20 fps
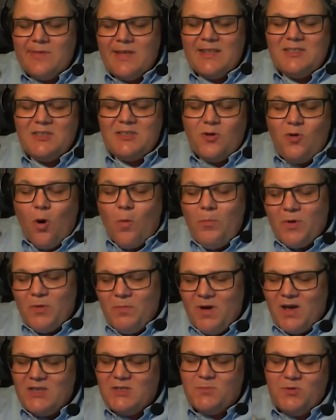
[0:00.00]
it's a
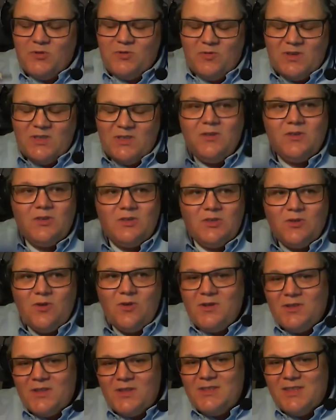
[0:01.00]
compromise between a
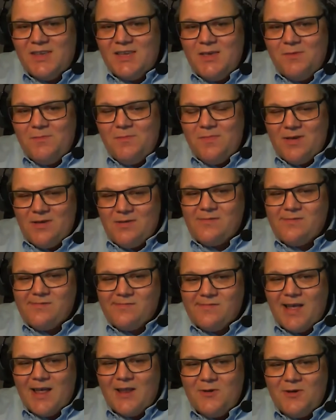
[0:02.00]
strong titanium
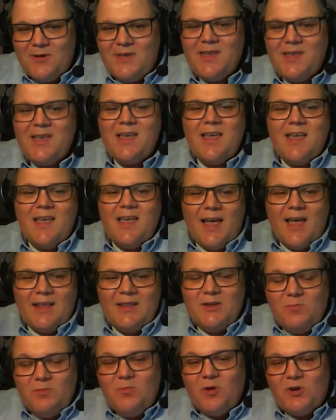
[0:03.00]
alloy
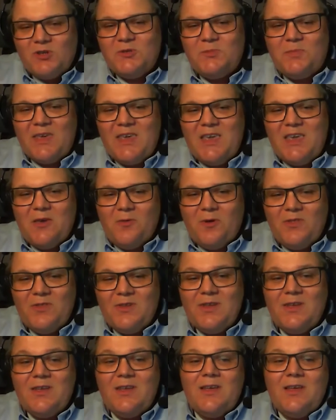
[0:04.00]
and a more springy one.
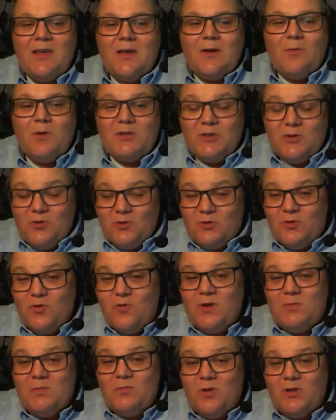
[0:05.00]
What you could do
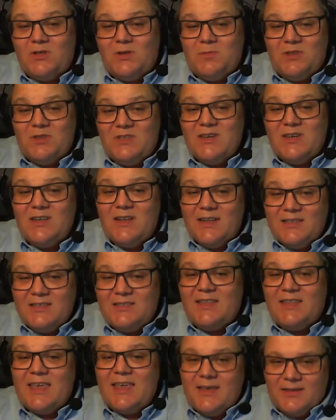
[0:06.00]
with multi-material
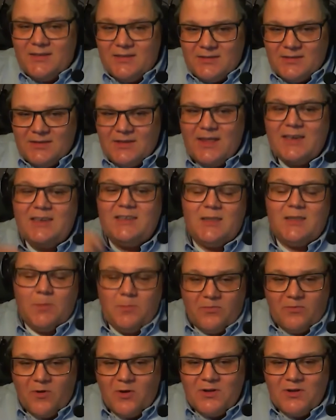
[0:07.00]
is take it the next
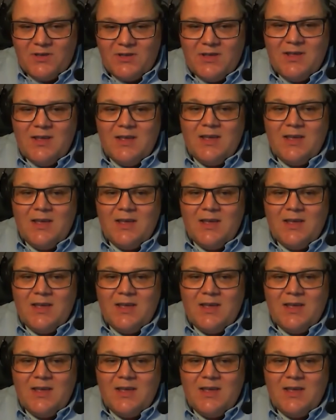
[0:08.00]
step further,